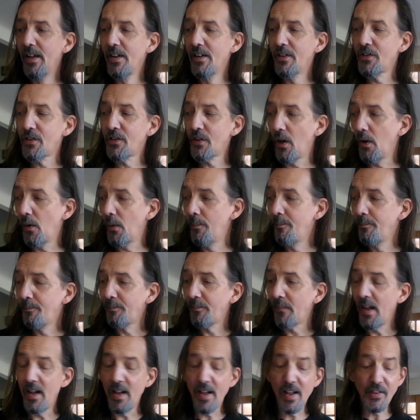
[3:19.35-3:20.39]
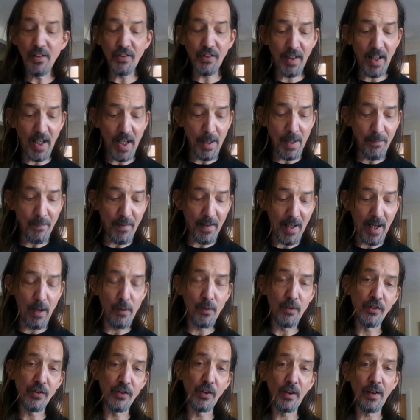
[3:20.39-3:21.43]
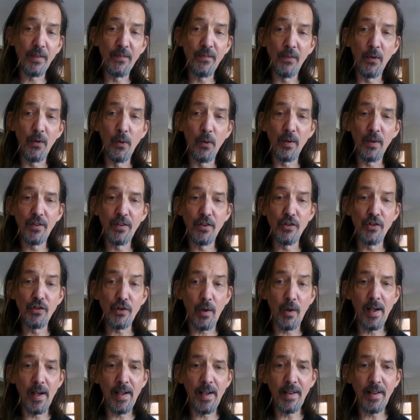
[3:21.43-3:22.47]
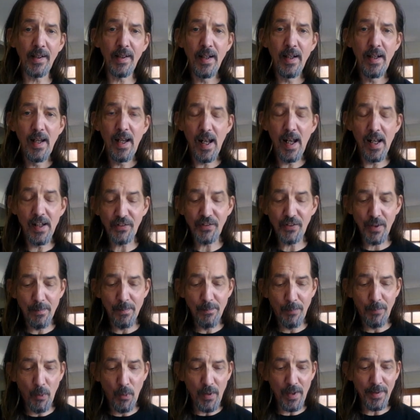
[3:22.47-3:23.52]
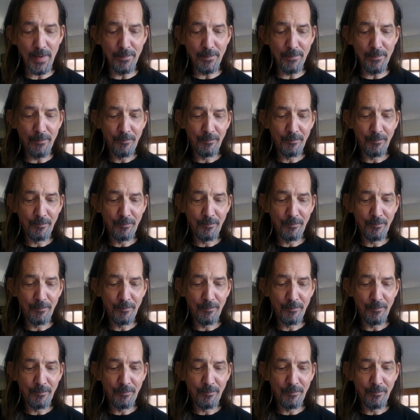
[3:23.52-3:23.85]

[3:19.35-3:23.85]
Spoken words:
So it is a game that I was looking forward to trying at some point,